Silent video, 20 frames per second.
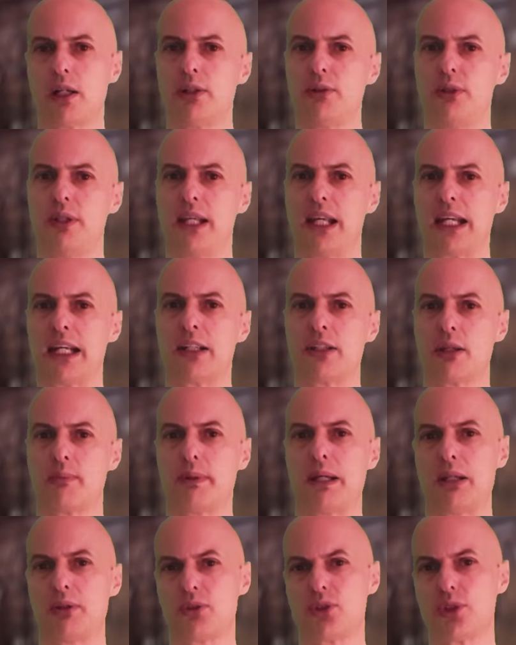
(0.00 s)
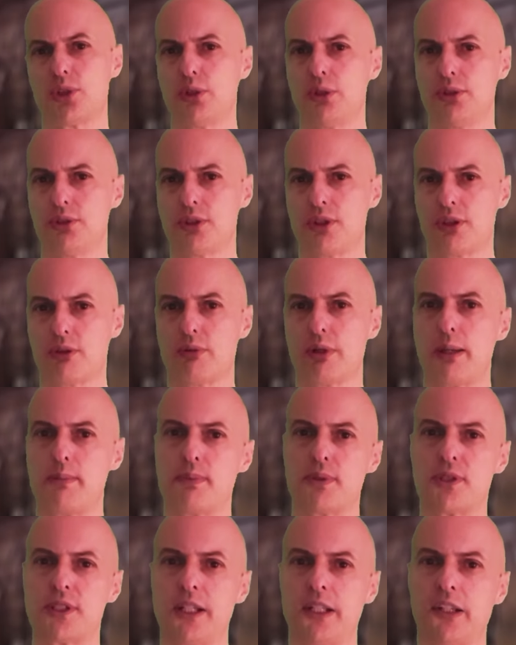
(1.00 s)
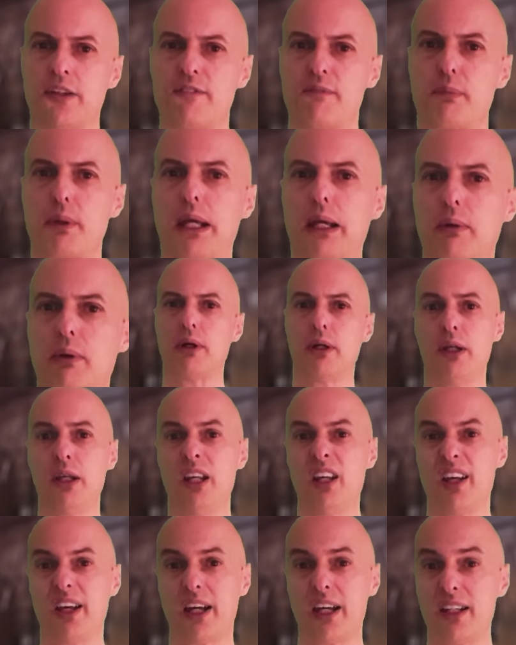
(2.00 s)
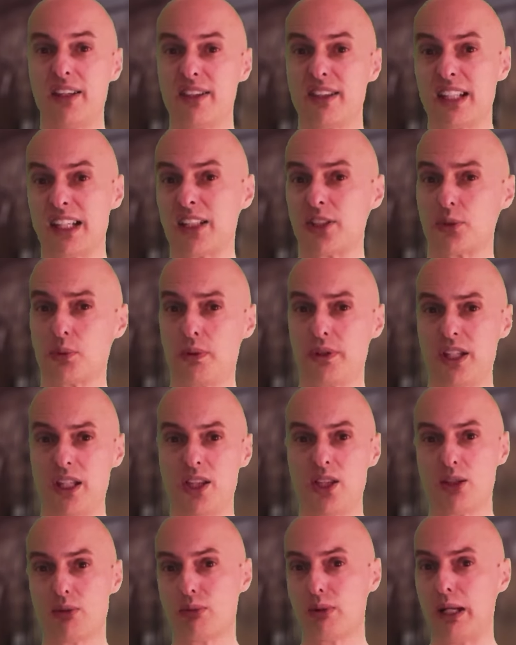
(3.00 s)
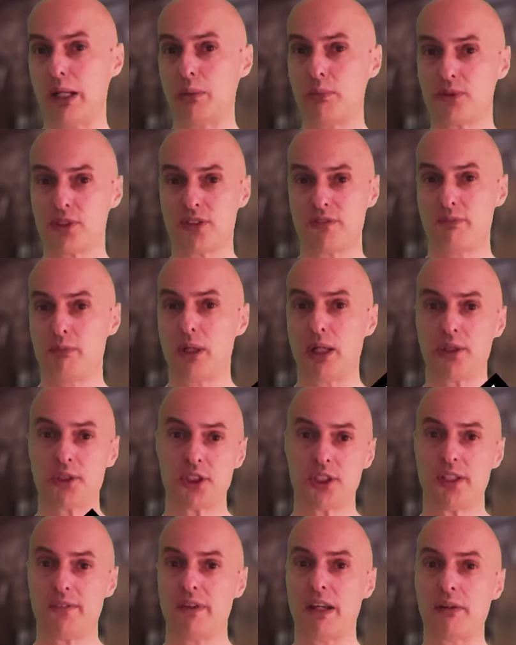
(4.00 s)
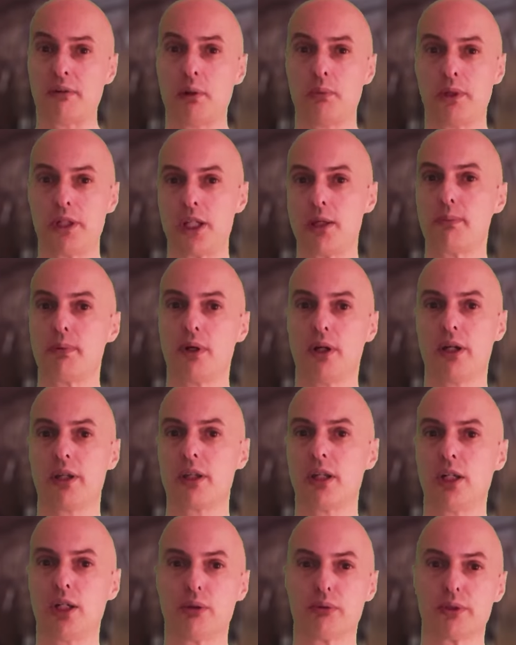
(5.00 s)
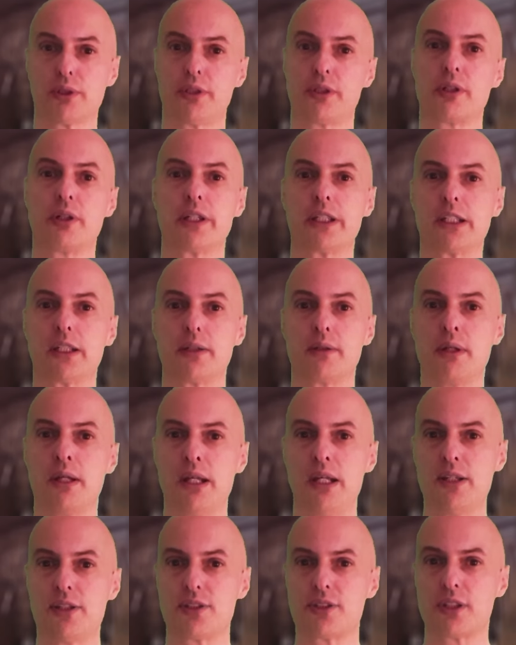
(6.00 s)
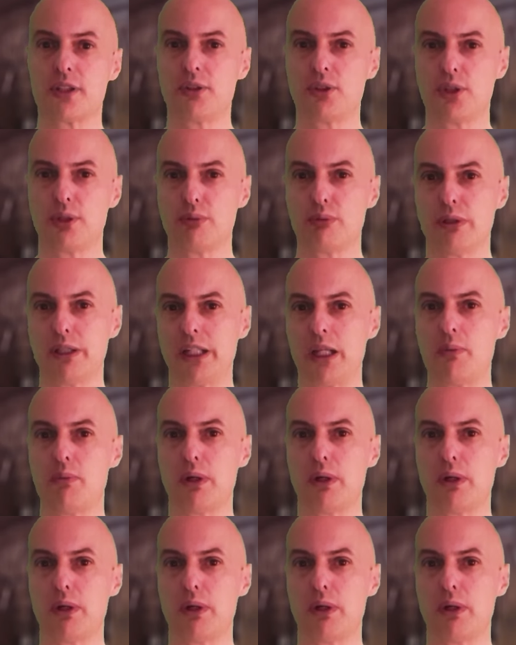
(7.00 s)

only add about 2 to 3% of power, and that's within the realms of margin of error when you put a car on the dyno, so you really